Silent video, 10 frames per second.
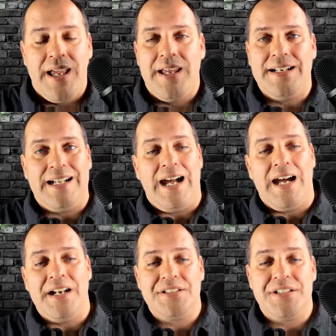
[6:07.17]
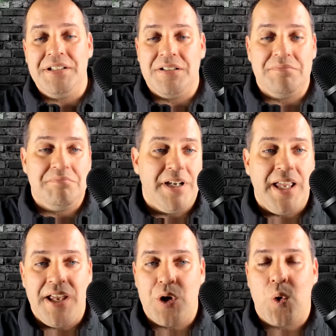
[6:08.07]
And honestly,
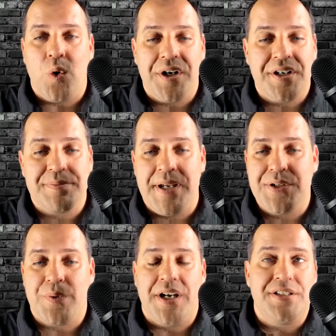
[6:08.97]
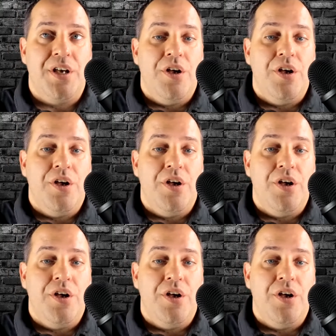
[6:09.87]
again, according to Spacewise,